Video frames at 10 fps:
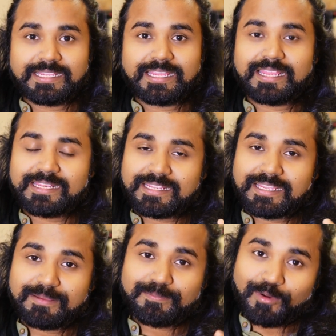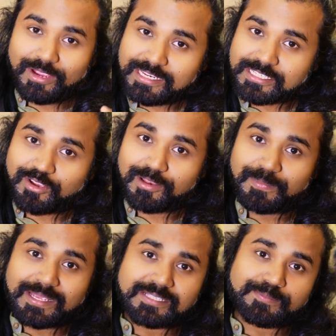and why it is called
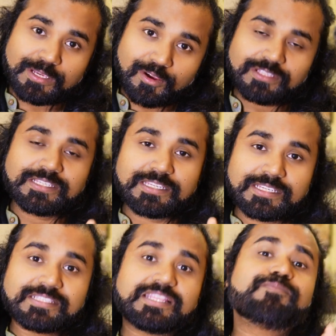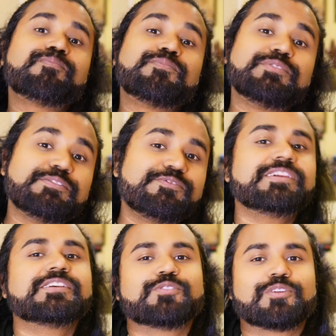bass? Because it is the
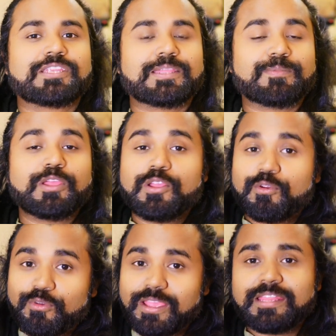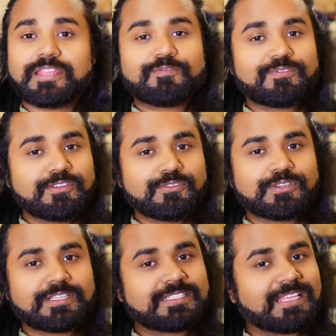previous octave, where in
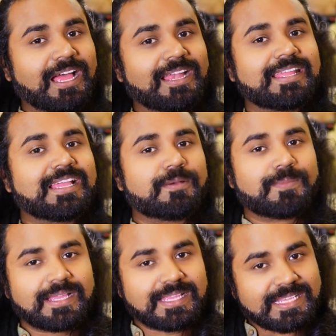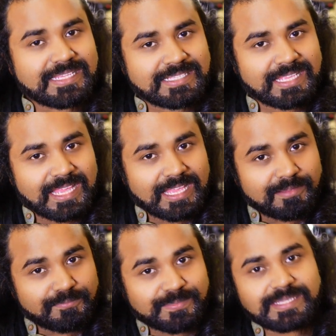flute sarigama is
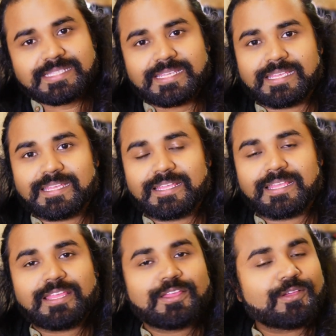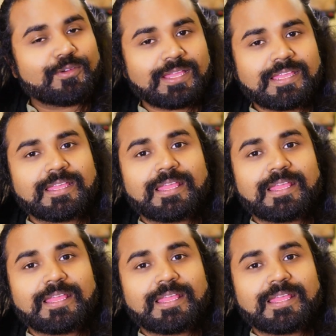missing. Okay,